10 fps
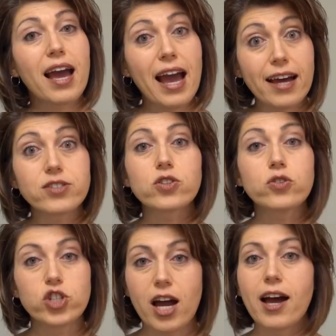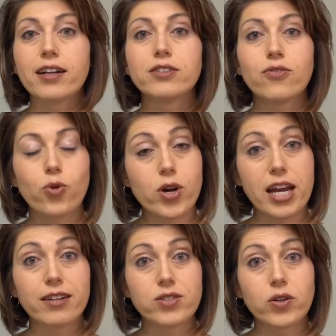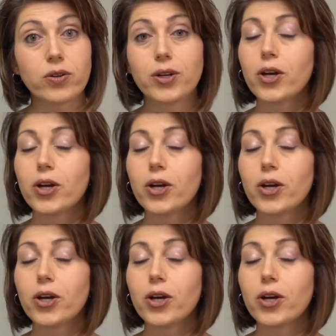ask your child for an answer.